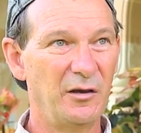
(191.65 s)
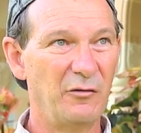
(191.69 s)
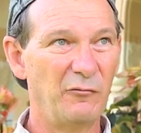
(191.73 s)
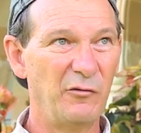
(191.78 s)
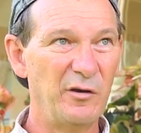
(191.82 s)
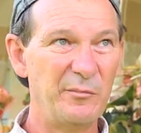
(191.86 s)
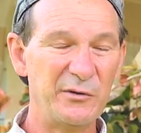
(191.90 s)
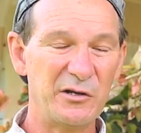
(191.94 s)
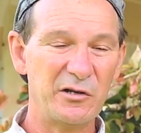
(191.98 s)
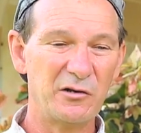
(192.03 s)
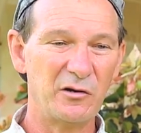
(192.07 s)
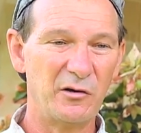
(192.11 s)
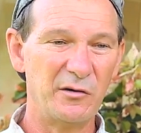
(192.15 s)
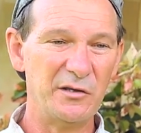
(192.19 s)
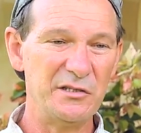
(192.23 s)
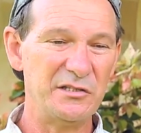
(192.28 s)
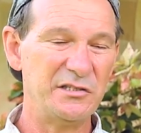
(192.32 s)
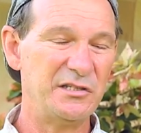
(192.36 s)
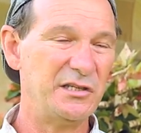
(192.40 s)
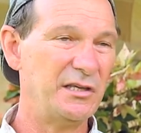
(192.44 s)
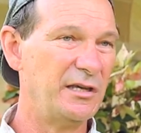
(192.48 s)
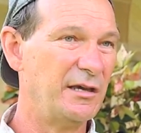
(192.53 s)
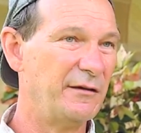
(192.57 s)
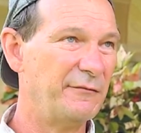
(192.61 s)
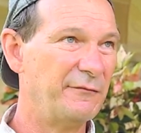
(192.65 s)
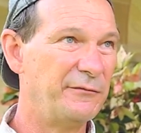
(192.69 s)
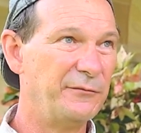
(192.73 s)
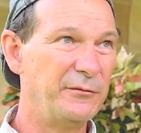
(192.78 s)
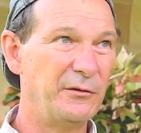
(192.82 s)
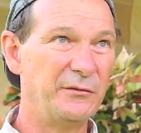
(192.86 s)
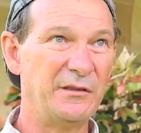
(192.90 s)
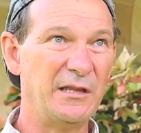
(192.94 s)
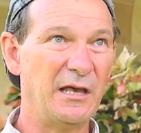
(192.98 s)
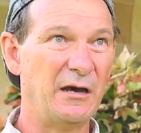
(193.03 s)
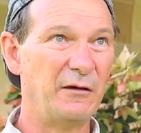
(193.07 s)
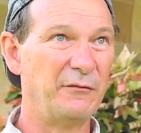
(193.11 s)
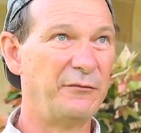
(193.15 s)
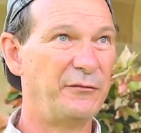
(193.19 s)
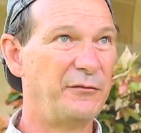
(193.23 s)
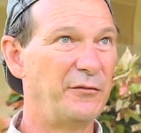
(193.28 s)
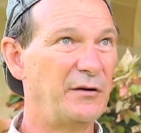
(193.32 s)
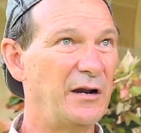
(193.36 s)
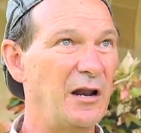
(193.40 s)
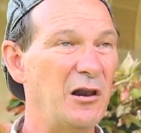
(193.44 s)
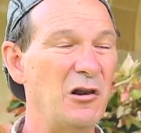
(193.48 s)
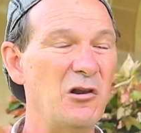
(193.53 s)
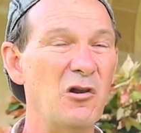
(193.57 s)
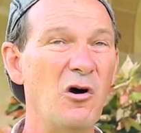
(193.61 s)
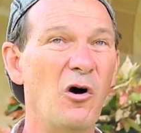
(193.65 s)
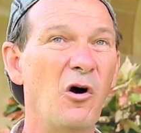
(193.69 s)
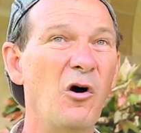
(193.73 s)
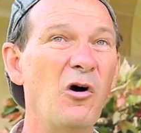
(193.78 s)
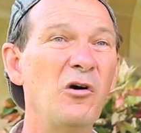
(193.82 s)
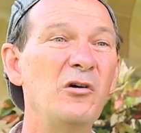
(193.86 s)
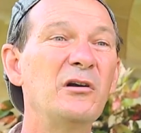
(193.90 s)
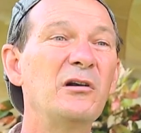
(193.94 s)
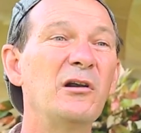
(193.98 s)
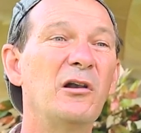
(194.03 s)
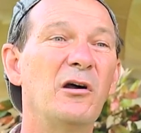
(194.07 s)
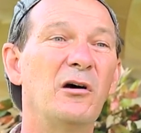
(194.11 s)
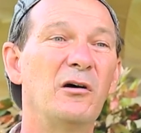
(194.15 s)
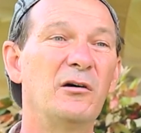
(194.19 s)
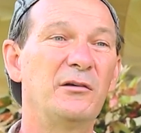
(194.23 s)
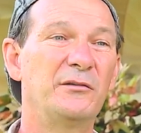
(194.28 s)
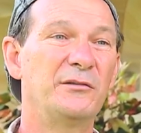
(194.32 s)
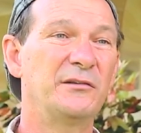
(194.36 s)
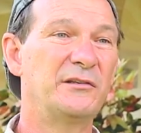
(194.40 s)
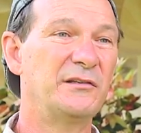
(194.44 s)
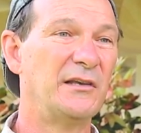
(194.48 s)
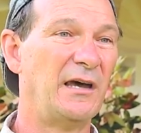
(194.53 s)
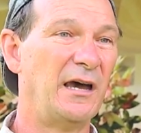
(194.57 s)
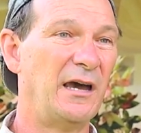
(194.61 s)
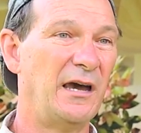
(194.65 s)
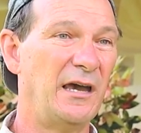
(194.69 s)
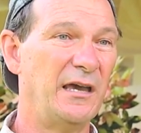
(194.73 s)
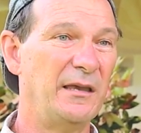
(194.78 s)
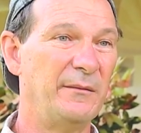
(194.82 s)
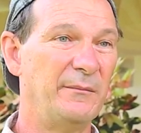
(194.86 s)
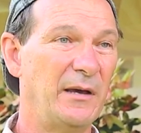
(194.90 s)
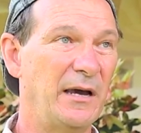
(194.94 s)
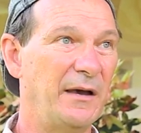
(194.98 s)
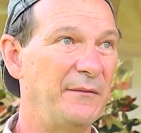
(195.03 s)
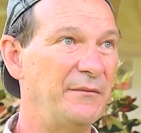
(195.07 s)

We've been growing GM food now for a long, long time,